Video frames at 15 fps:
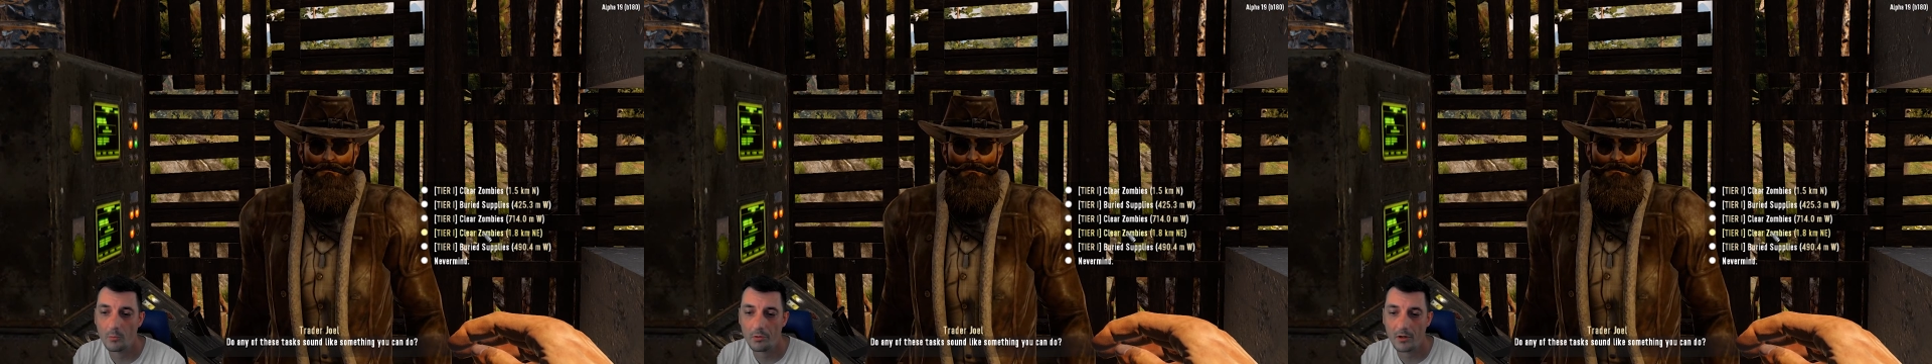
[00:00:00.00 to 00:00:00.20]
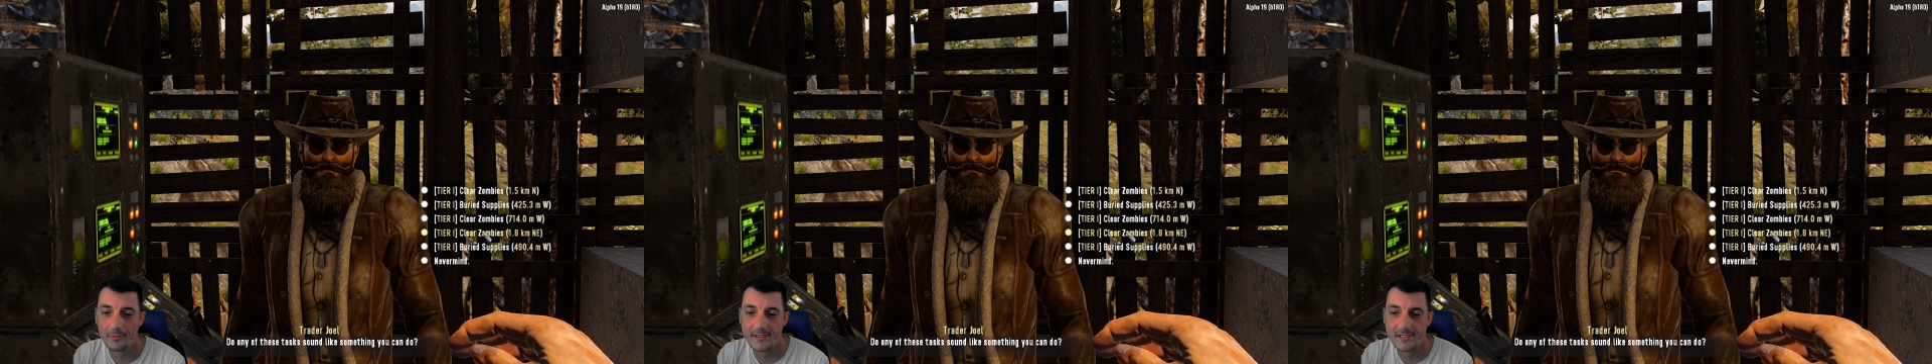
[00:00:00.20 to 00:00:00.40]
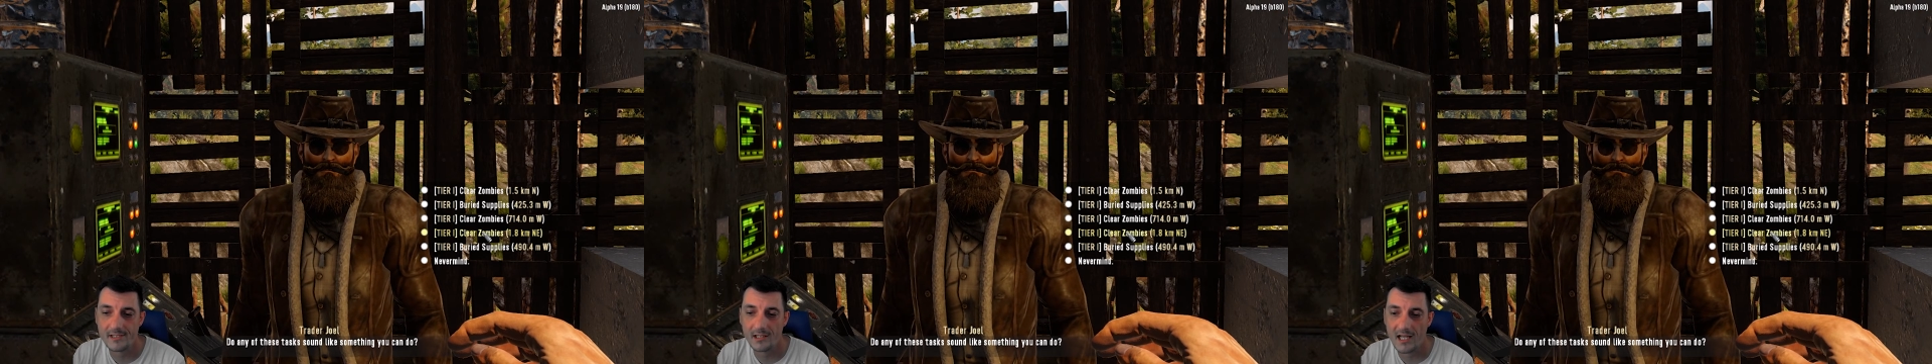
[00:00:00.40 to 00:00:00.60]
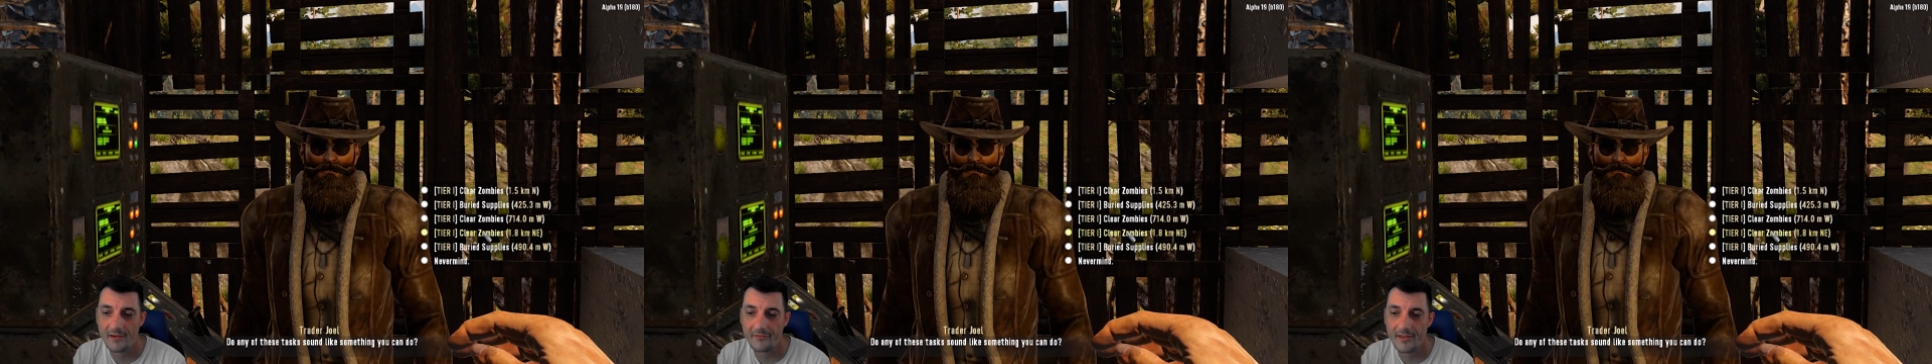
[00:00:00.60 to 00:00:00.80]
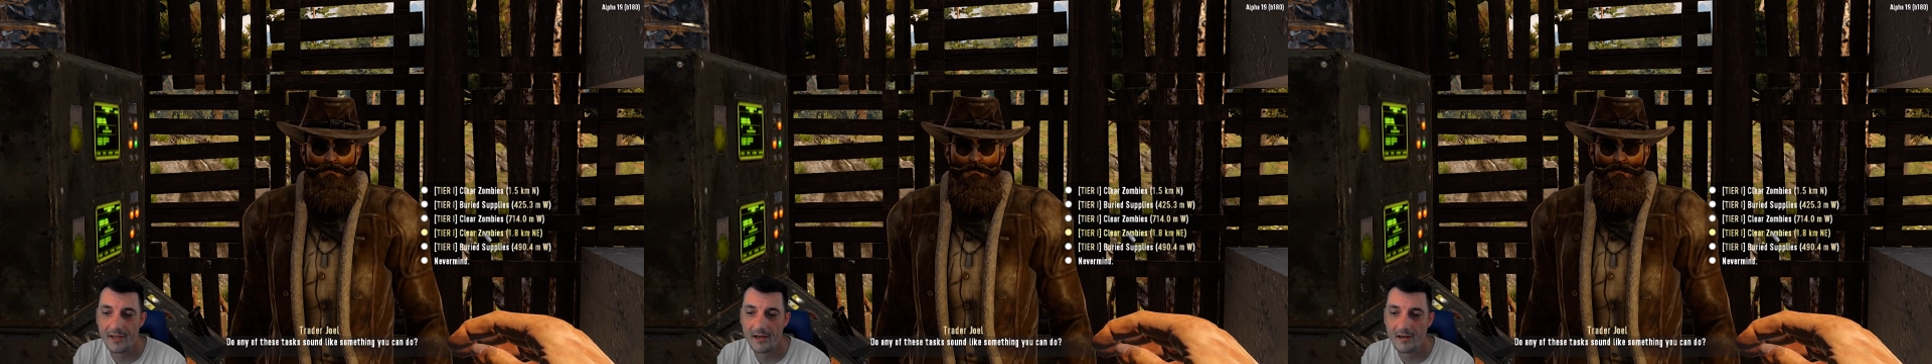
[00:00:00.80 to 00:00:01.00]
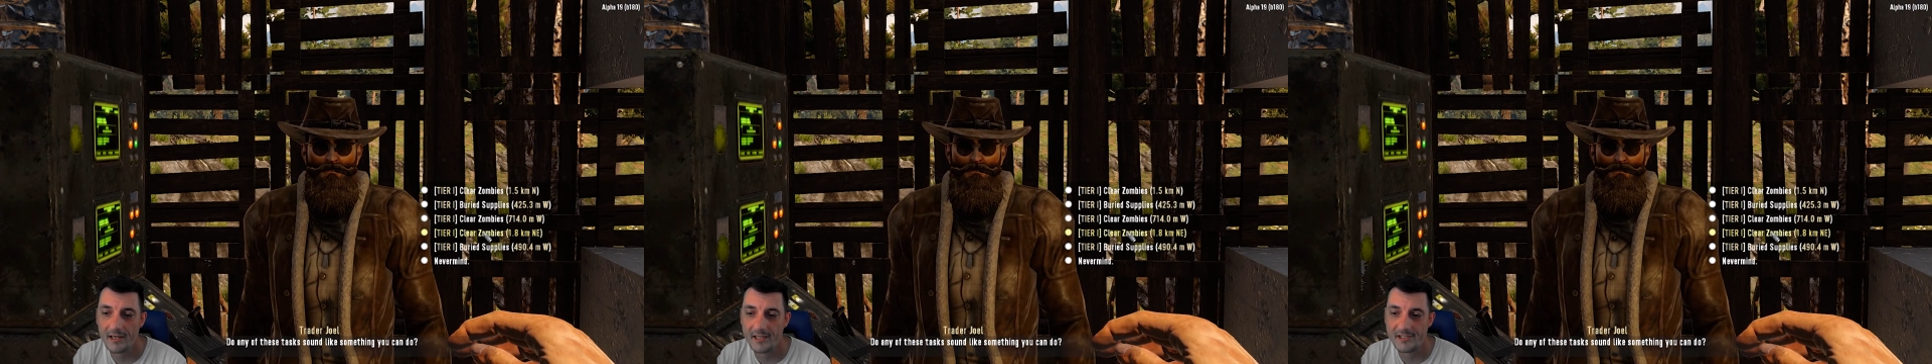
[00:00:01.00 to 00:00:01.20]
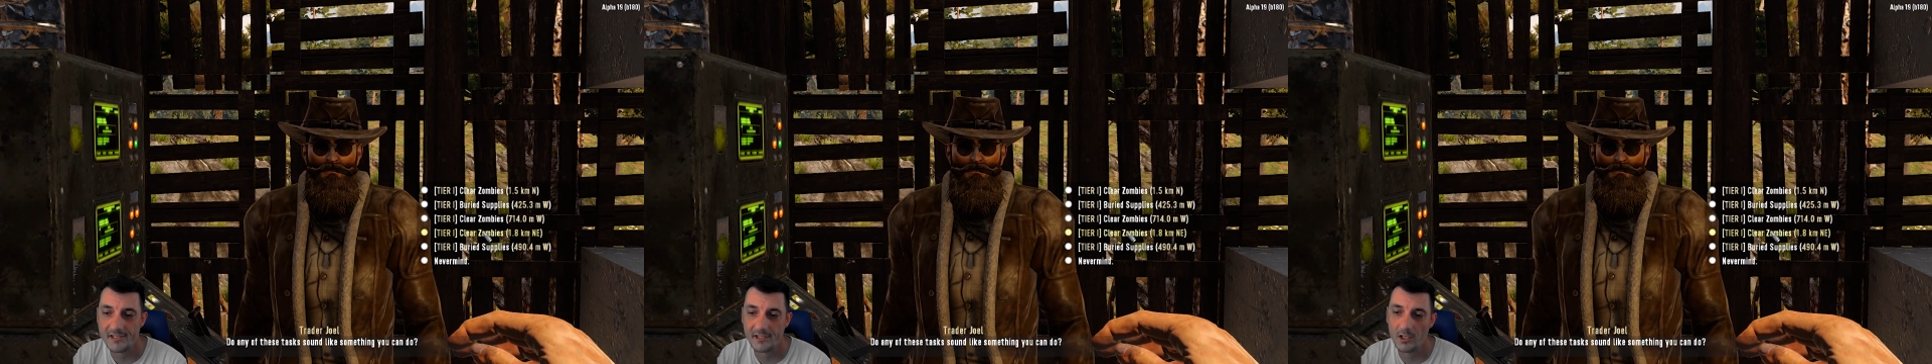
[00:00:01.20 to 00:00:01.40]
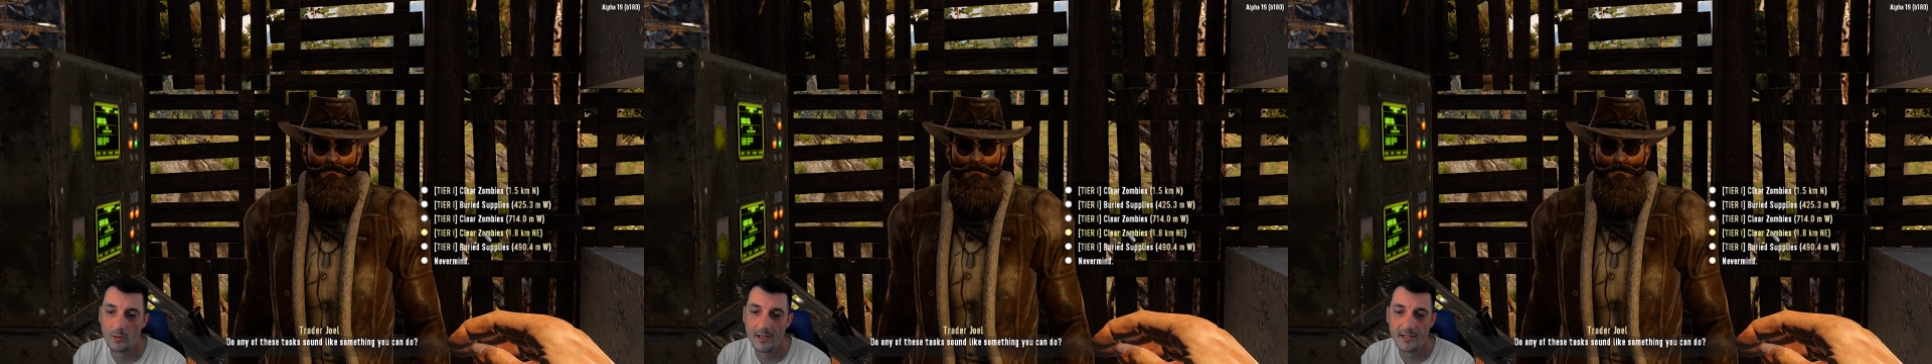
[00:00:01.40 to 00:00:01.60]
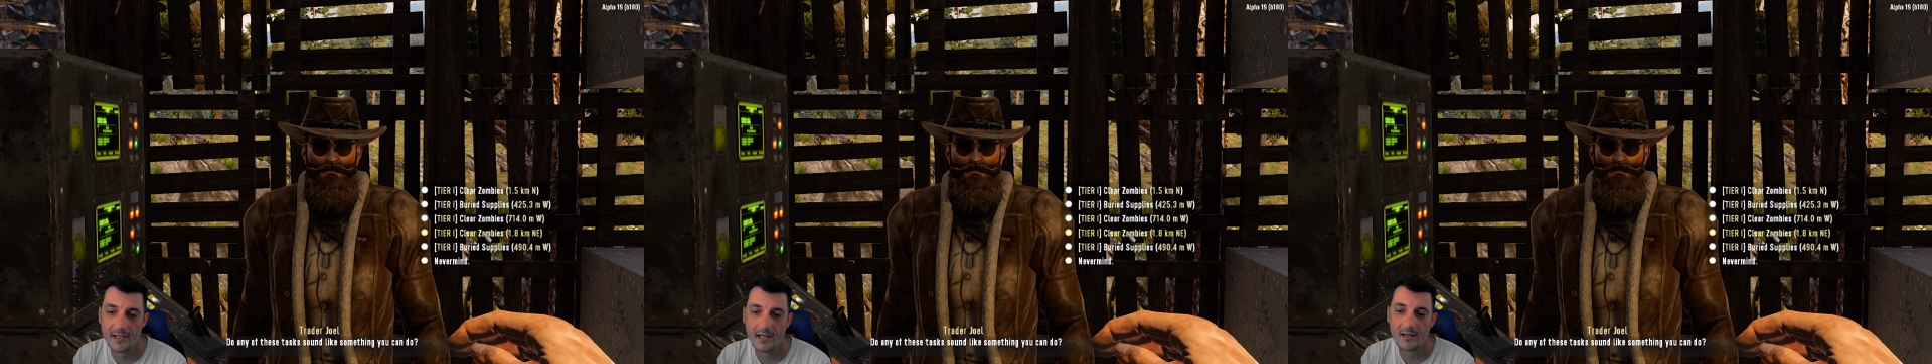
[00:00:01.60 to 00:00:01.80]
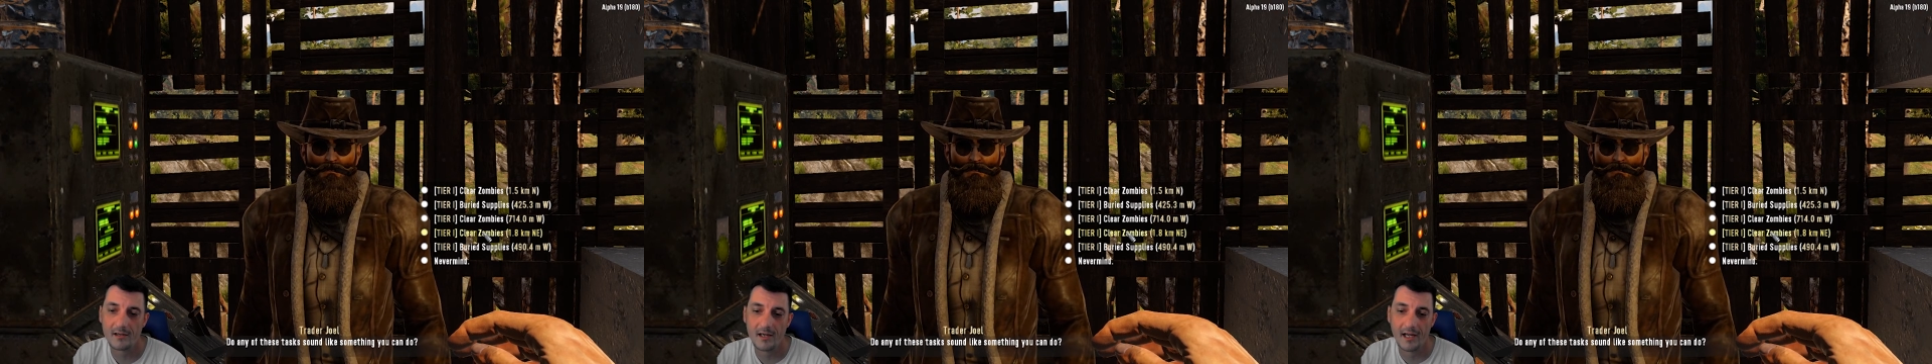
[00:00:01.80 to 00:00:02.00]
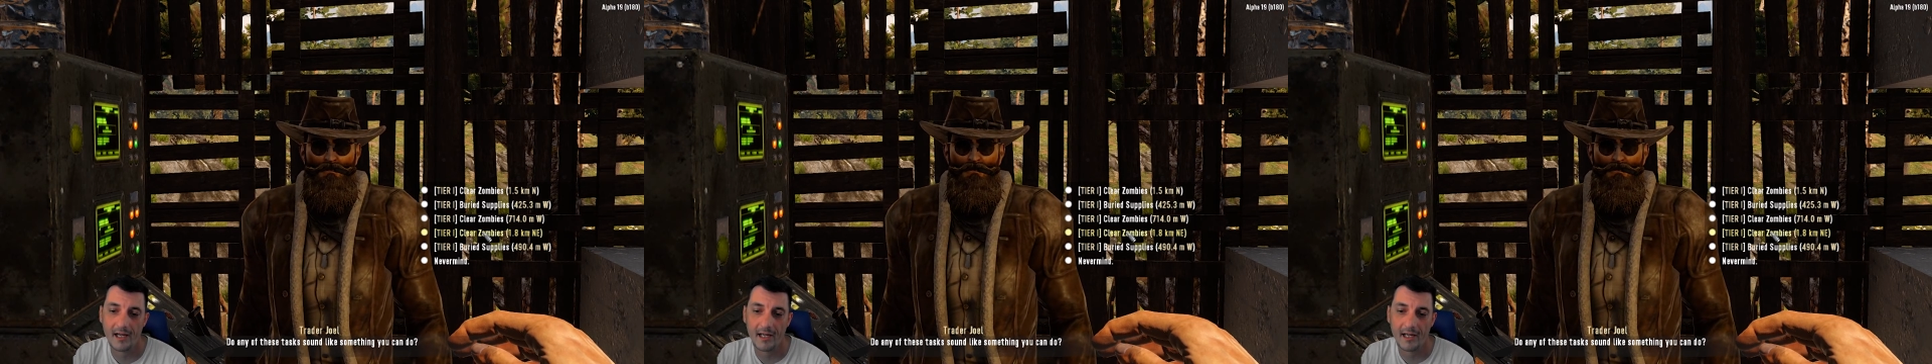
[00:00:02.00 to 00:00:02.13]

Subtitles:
purpose in life there is to go in there